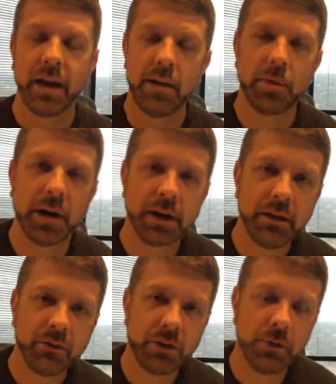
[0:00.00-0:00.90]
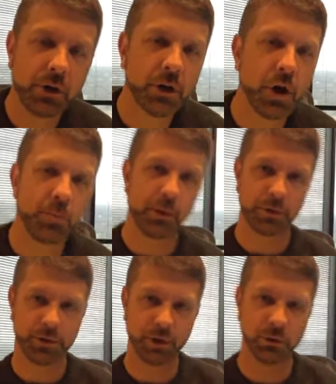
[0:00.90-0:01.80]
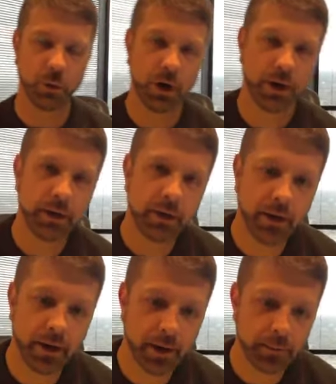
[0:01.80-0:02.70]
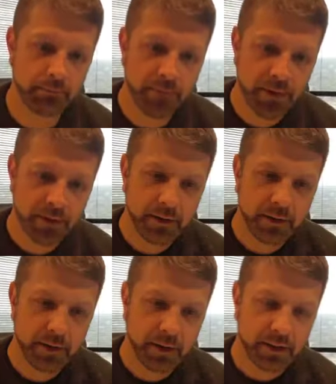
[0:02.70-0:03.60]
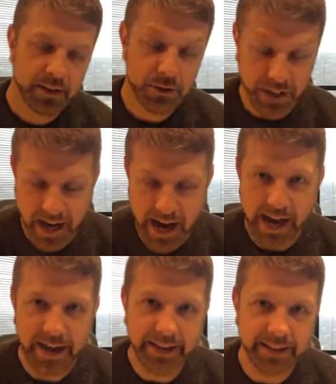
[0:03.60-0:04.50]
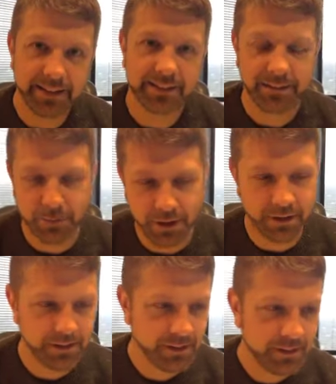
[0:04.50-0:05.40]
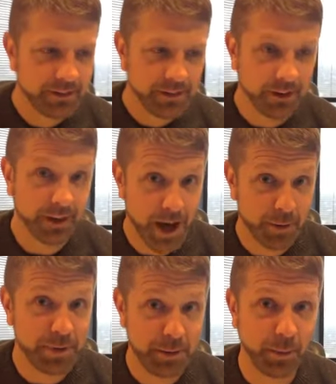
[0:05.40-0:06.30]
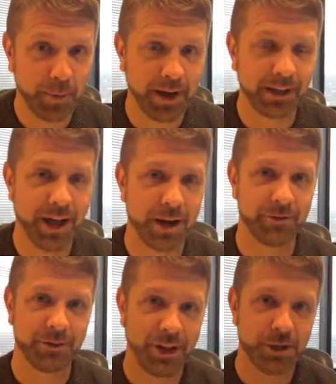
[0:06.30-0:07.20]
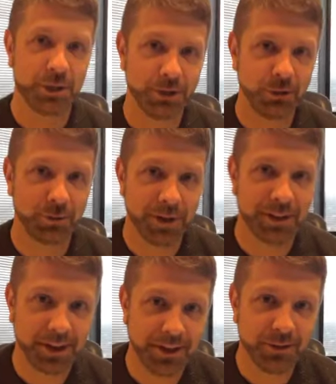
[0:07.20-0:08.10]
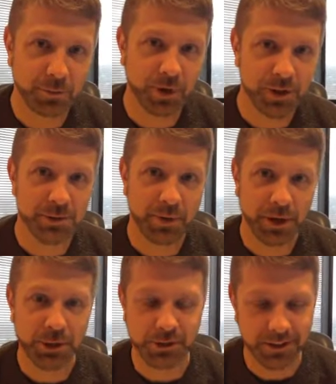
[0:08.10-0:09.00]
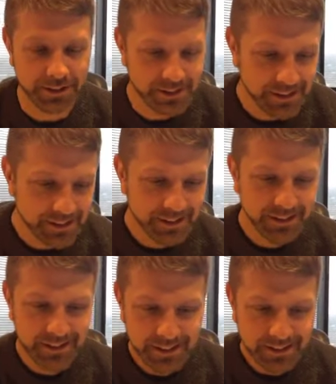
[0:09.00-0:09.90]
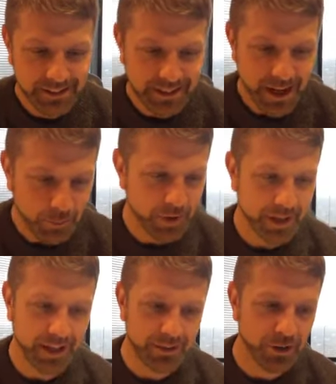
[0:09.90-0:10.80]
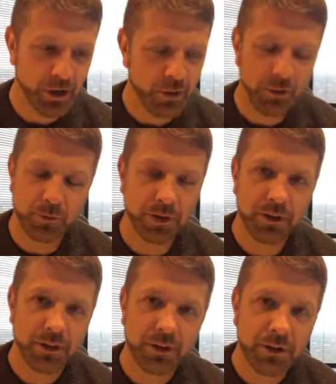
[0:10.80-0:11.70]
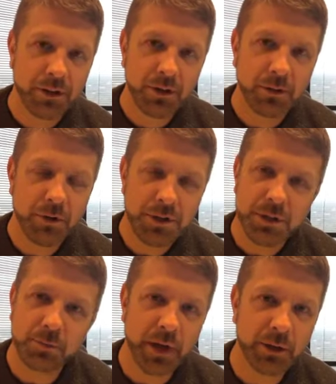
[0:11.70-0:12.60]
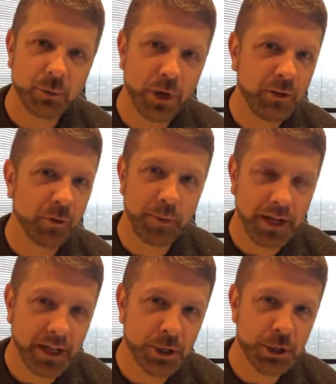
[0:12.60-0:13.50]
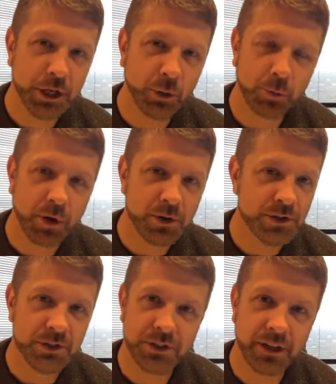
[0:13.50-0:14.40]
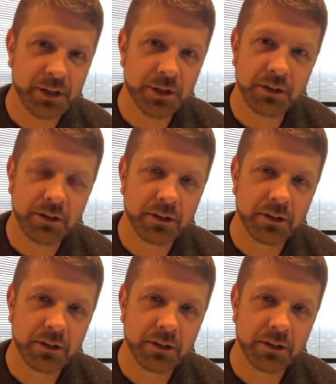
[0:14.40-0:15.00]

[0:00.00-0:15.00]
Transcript: Hey Bonnie, see if you can help me with this one. There's a guy, and well, a lot of people pay a lot of attention to him. They think he's pretty special, and I kind of want to get to know him, but what's the best way for me to get Chandler Parsons' attention?